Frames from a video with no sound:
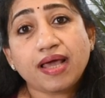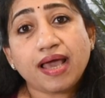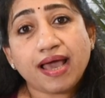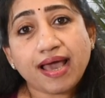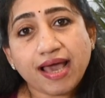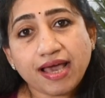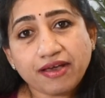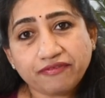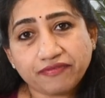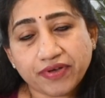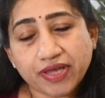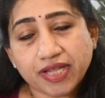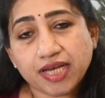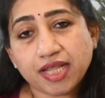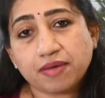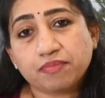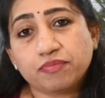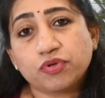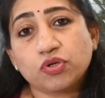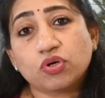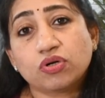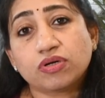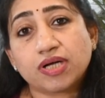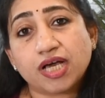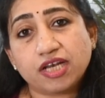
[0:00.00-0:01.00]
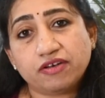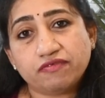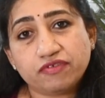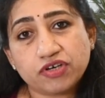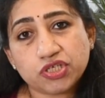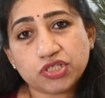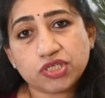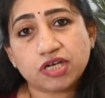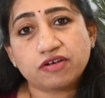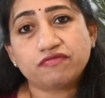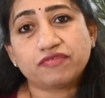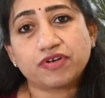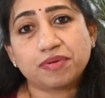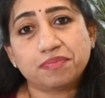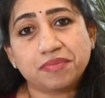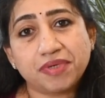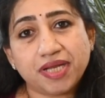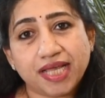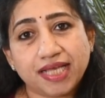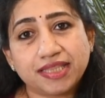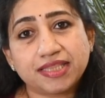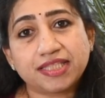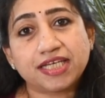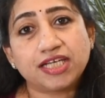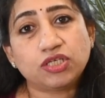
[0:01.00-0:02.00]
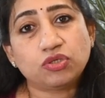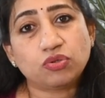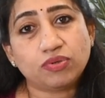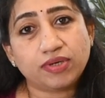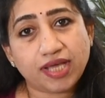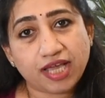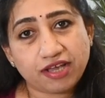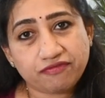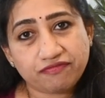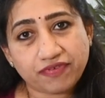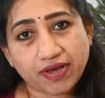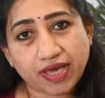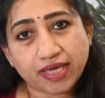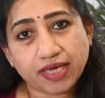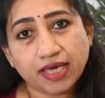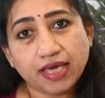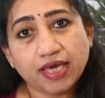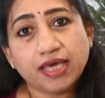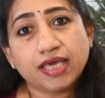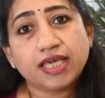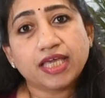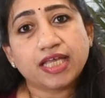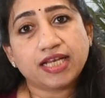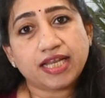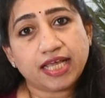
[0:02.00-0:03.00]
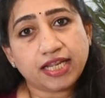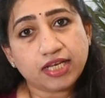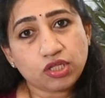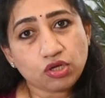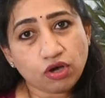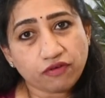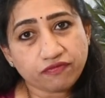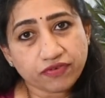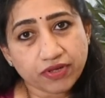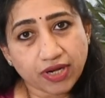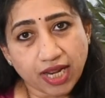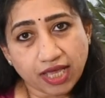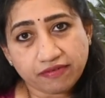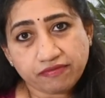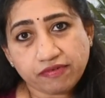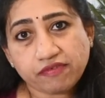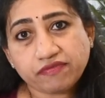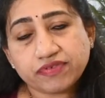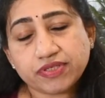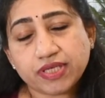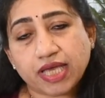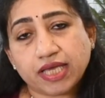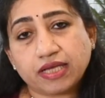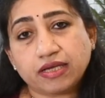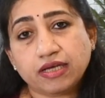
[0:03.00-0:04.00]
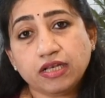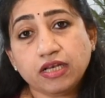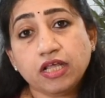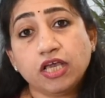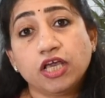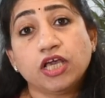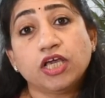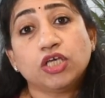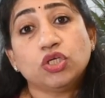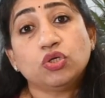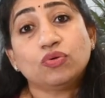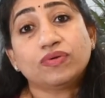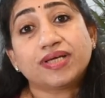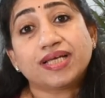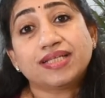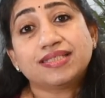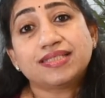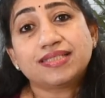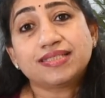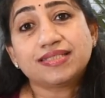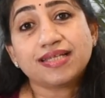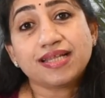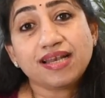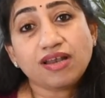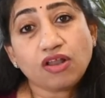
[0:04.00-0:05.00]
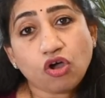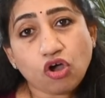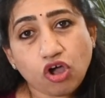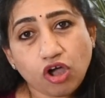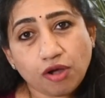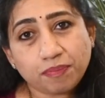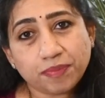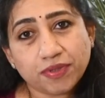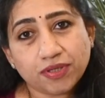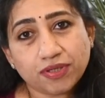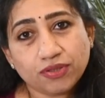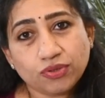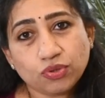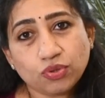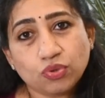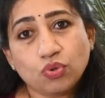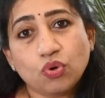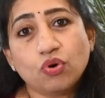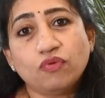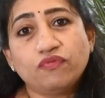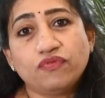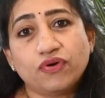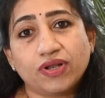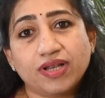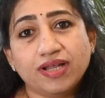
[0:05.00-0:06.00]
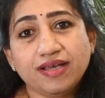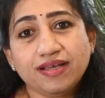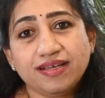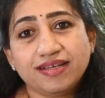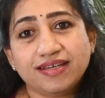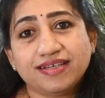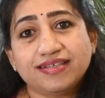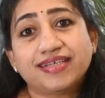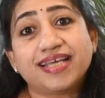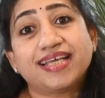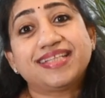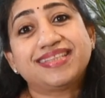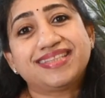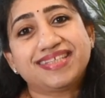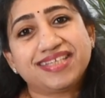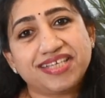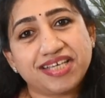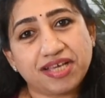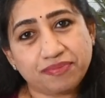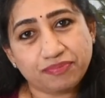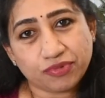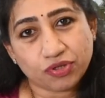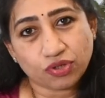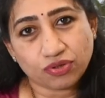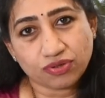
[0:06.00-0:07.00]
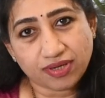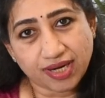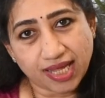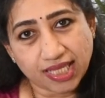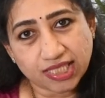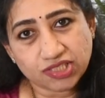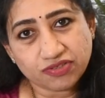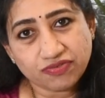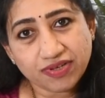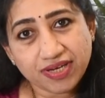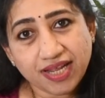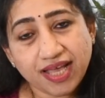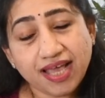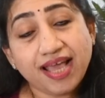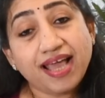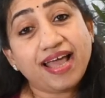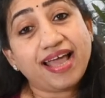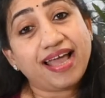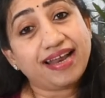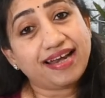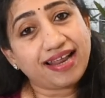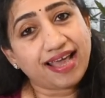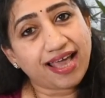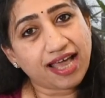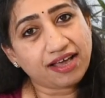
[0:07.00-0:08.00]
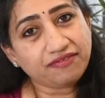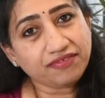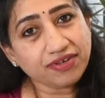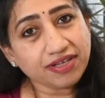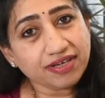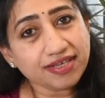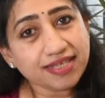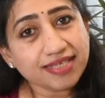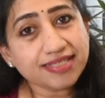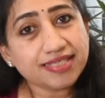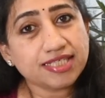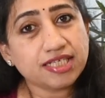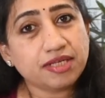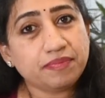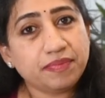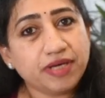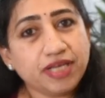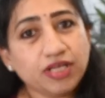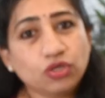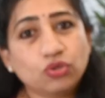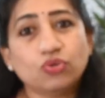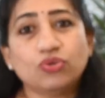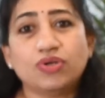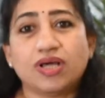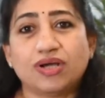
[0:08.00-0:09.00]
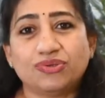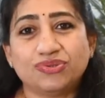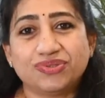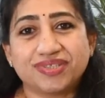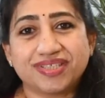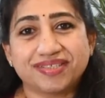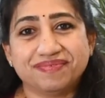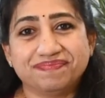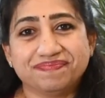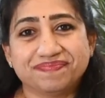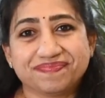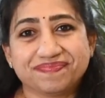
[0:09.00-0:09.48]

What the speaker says: have an embryo conversion from day 3 to day 5 in any of your IVF cycle, you can still opt to go for a day 3 embryo transfer and have a reasonably good outcome.